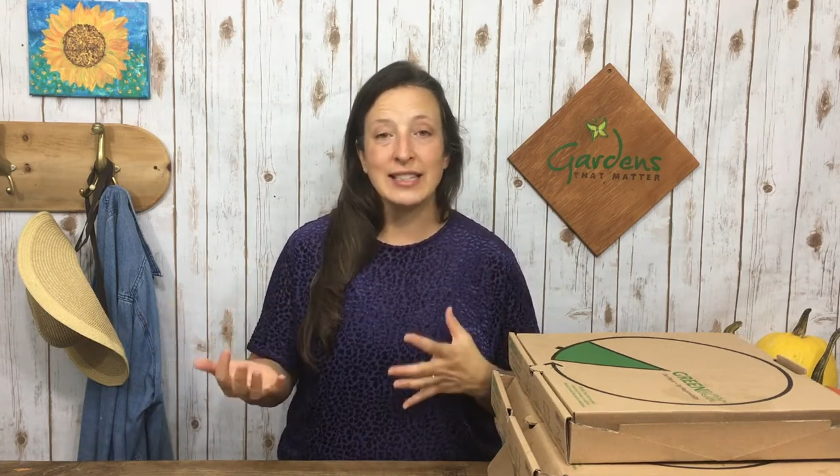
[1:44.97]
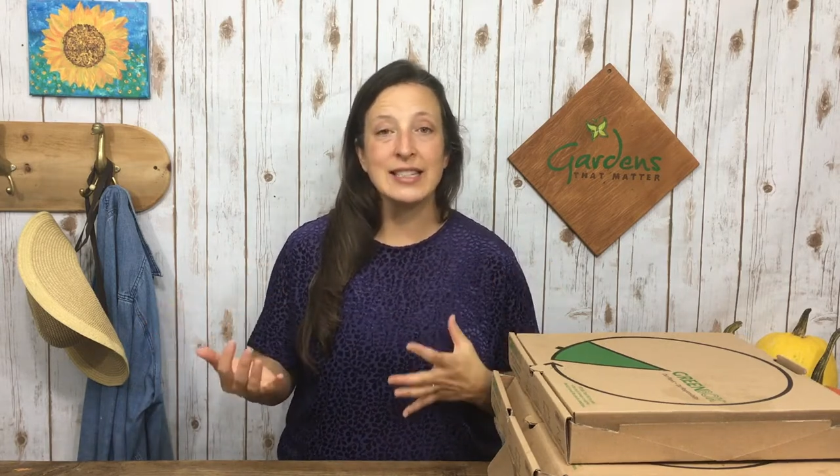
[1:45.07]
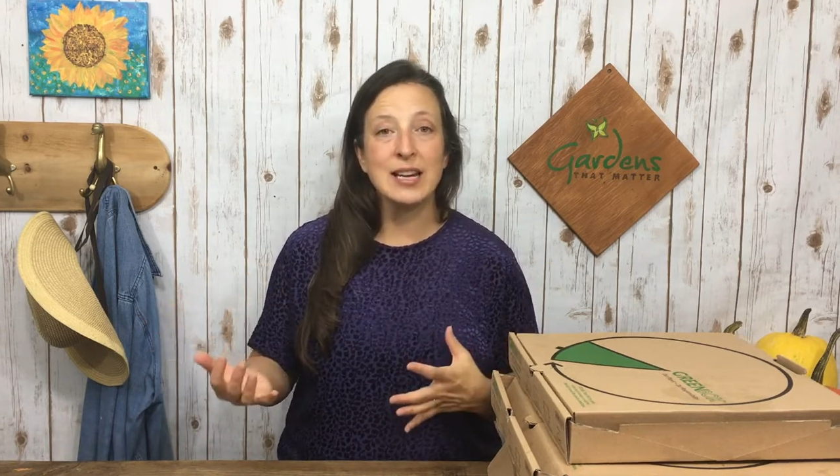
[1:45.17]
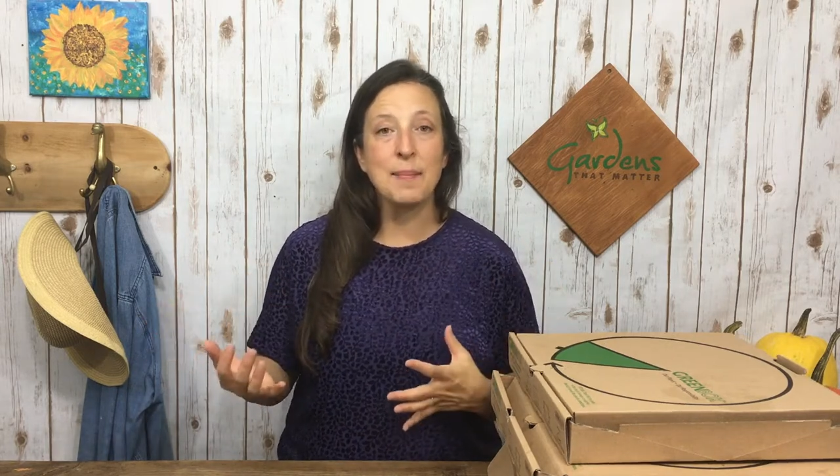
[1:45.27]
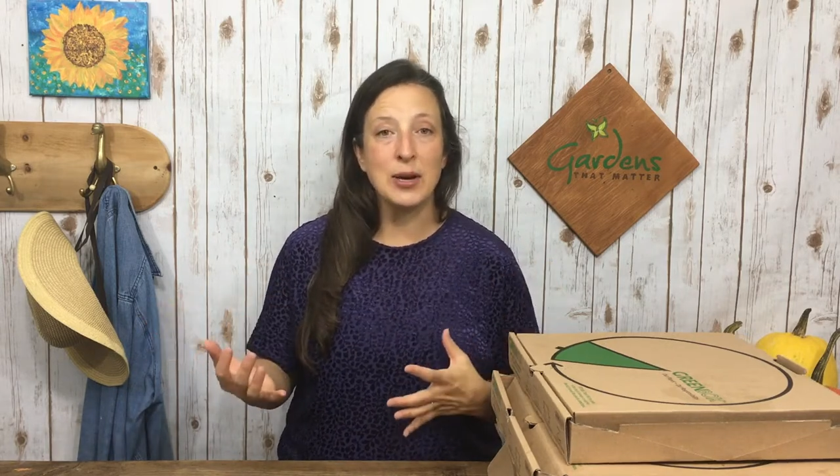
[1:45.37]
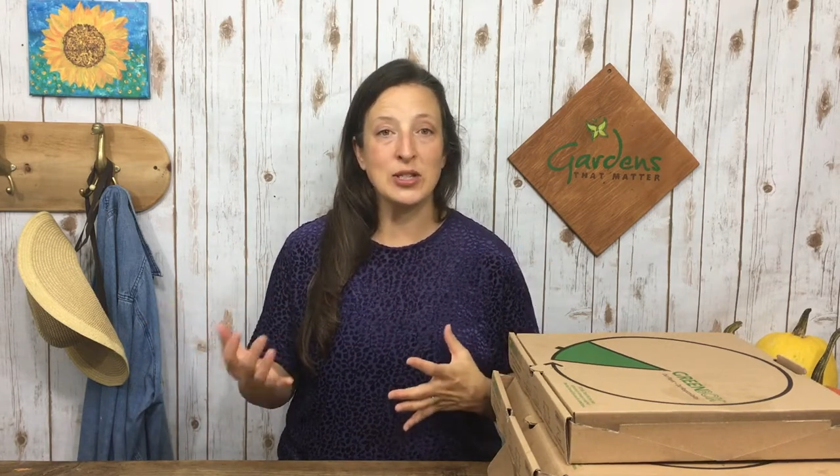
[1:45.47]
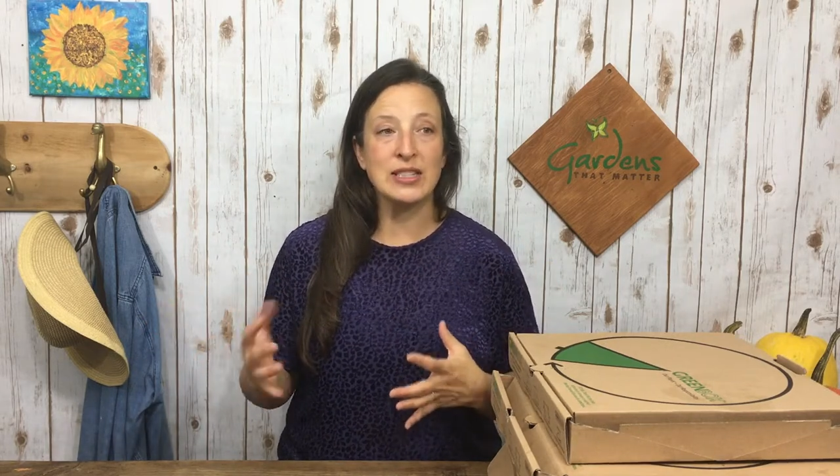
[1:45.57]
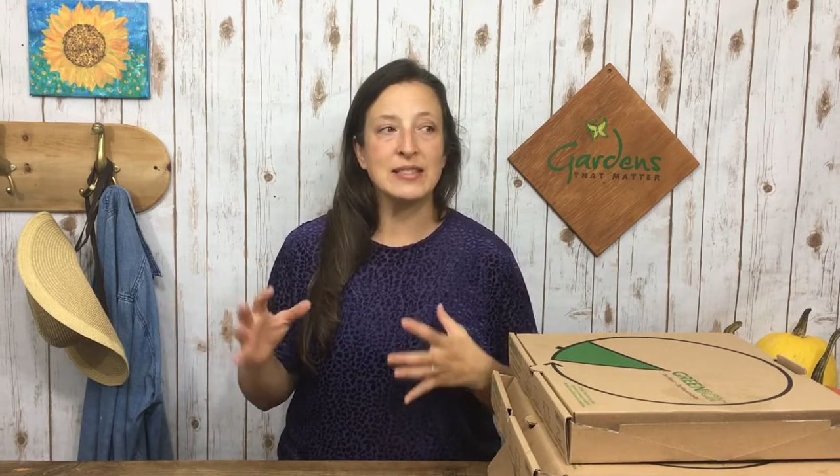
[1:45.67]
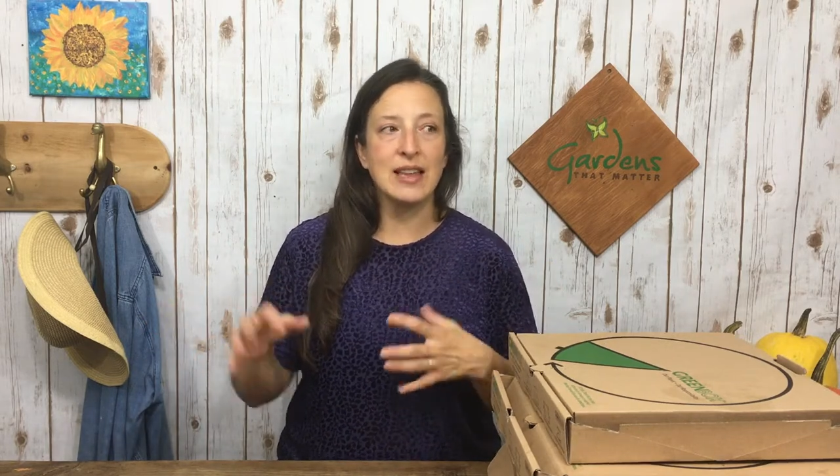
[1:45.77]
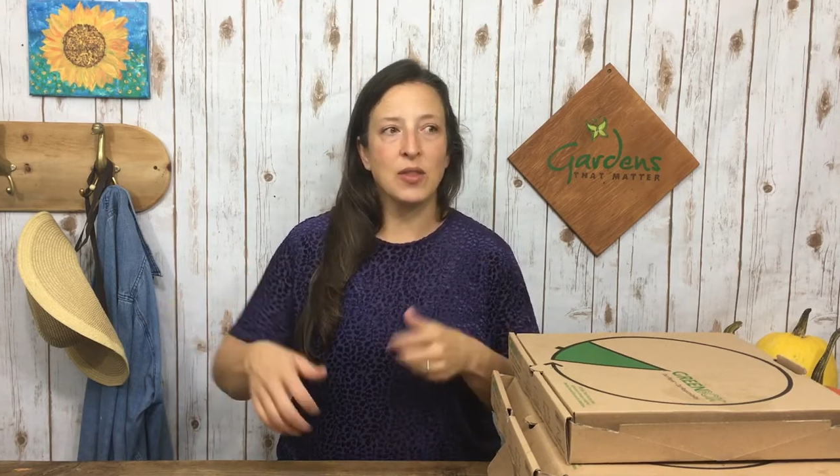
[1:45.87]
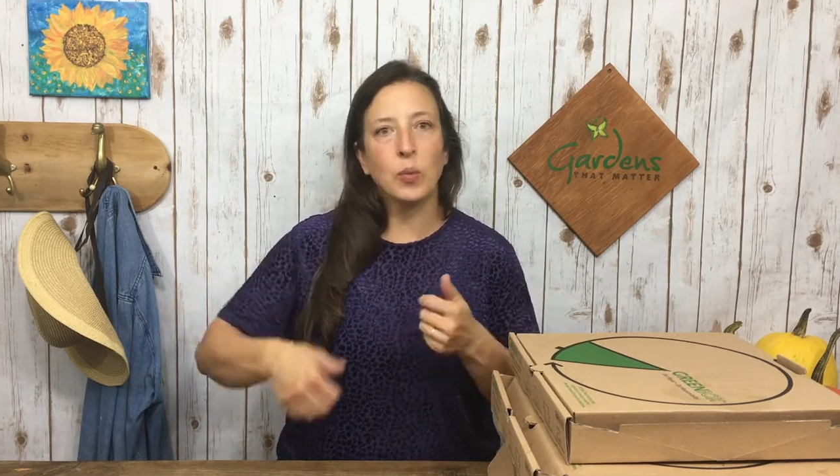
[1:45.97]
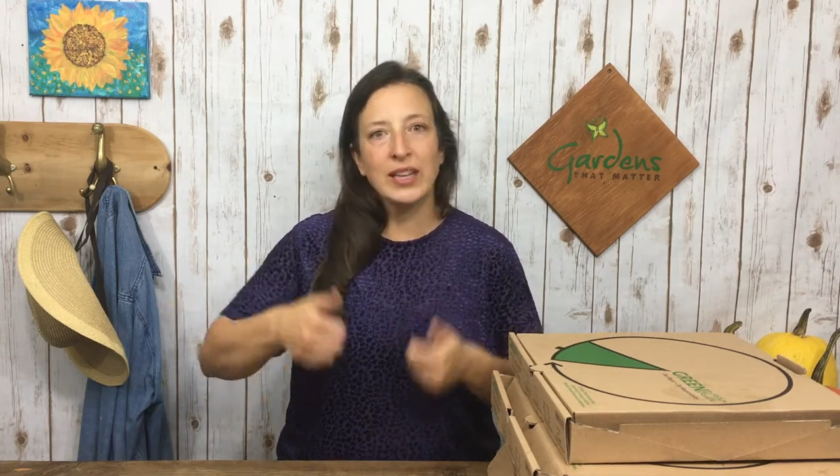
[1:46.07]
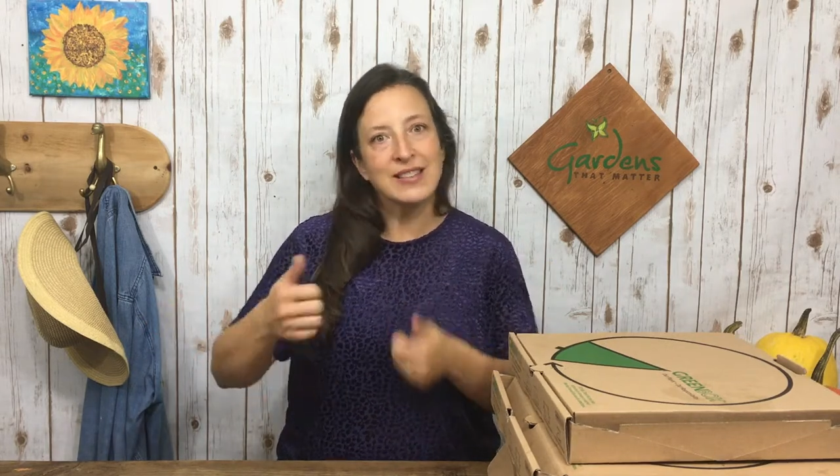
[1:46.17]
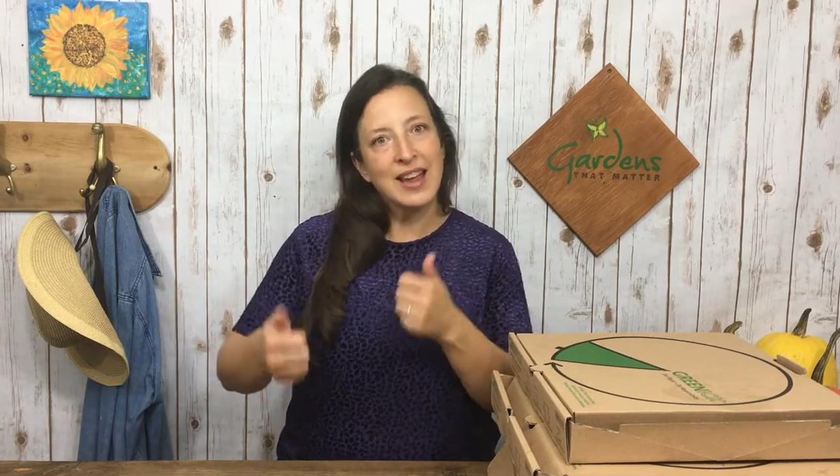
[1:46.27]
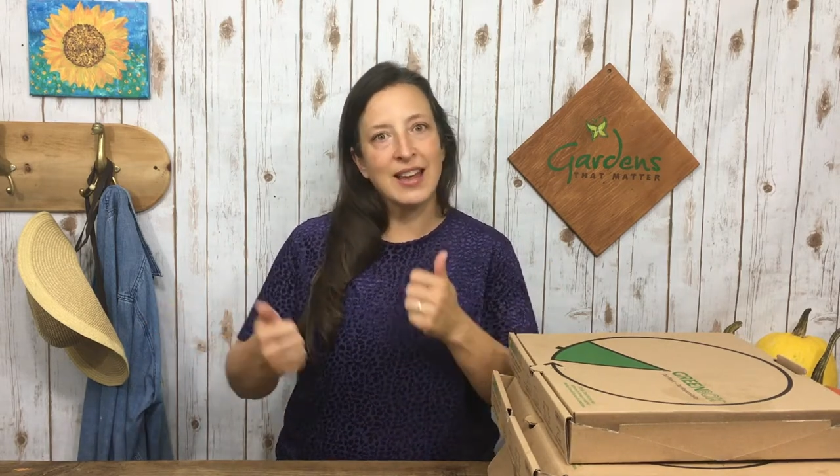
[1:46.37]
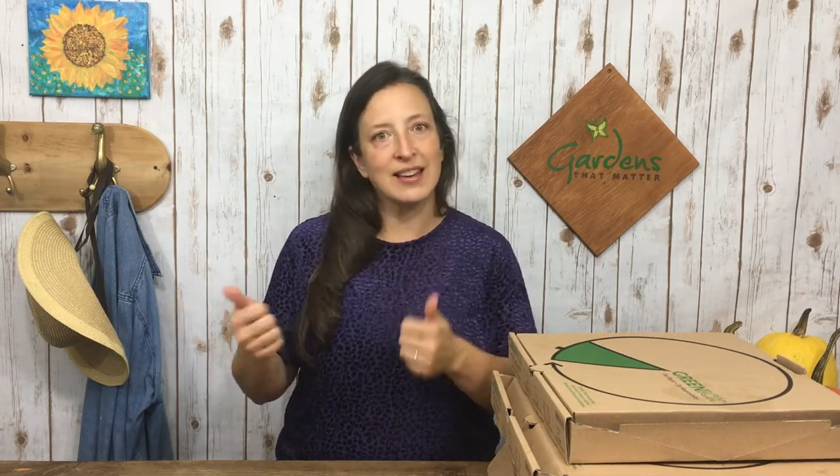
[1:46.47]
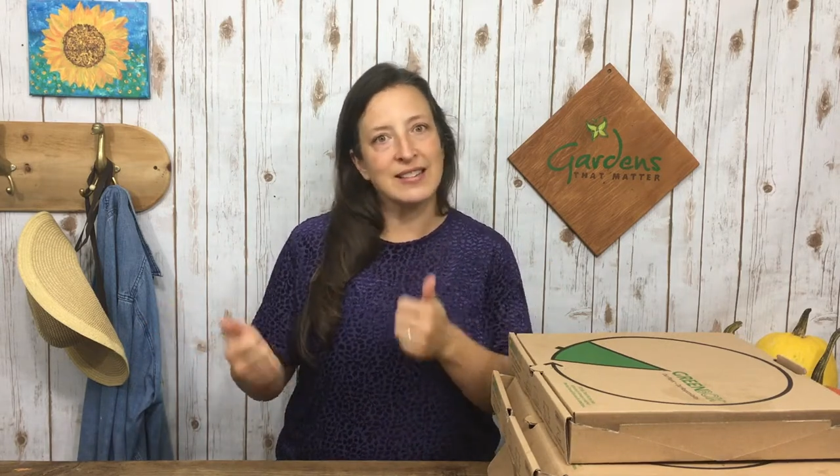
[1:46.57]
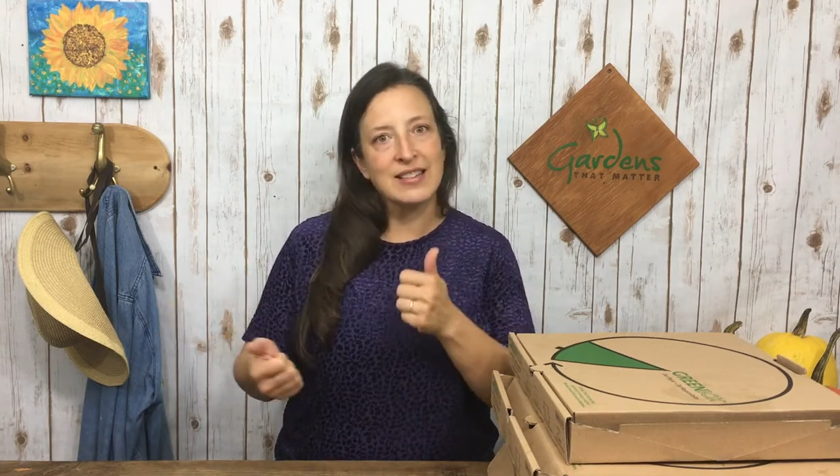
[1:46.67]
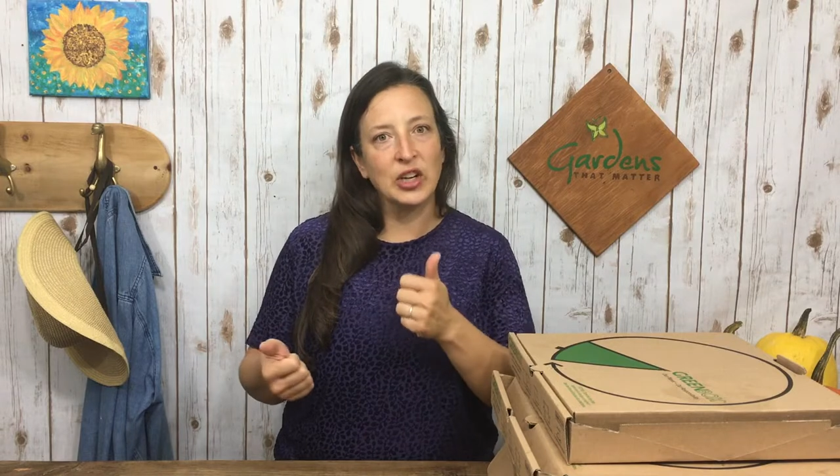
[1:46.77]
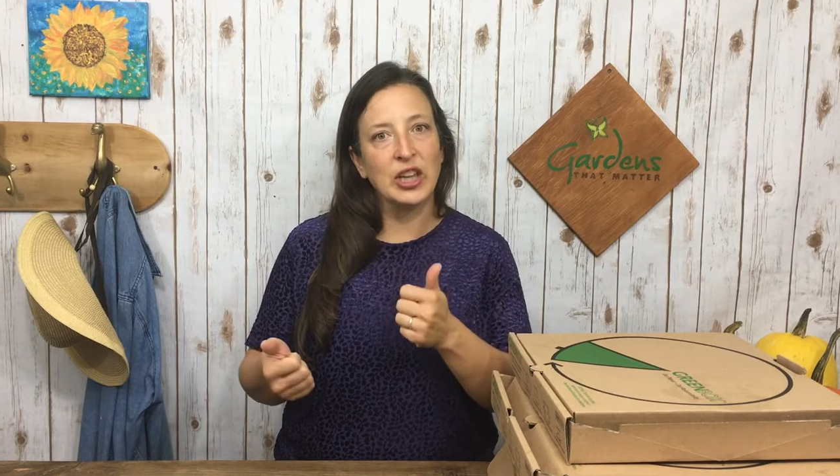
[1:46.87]
it decomposes, and the weeds can't
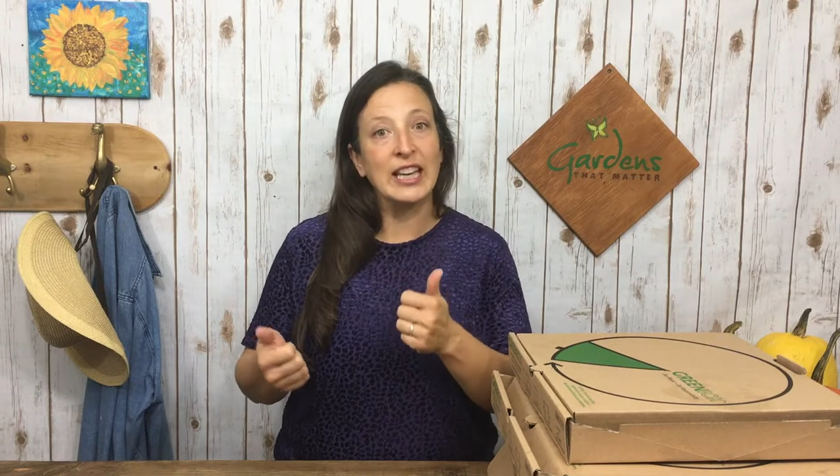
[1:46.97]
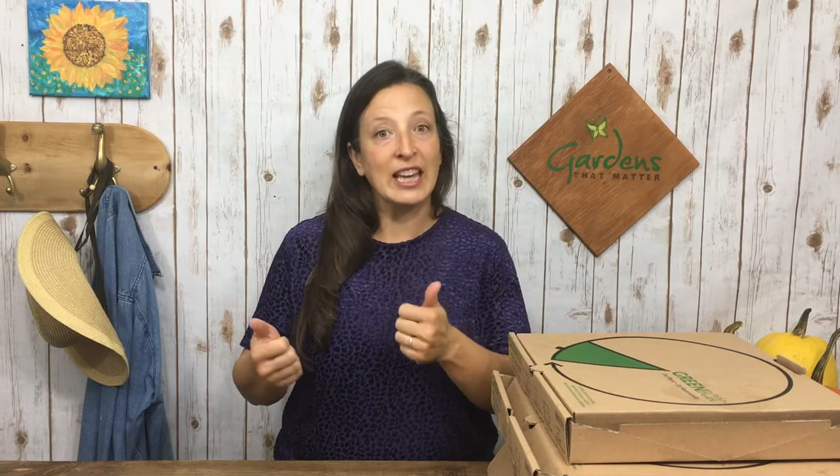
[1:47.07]
necessarily